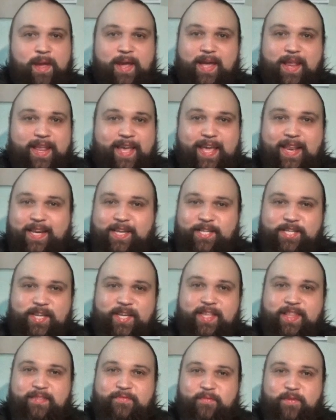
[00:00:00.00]
I'm just. Where
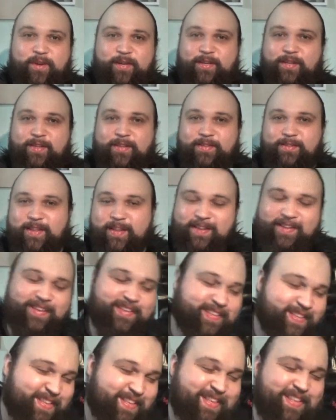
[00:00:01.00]
am I gonna get a sheet?
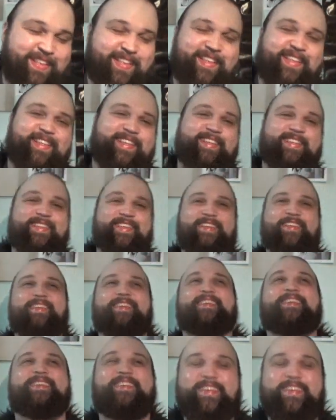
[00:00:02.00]
I don't know.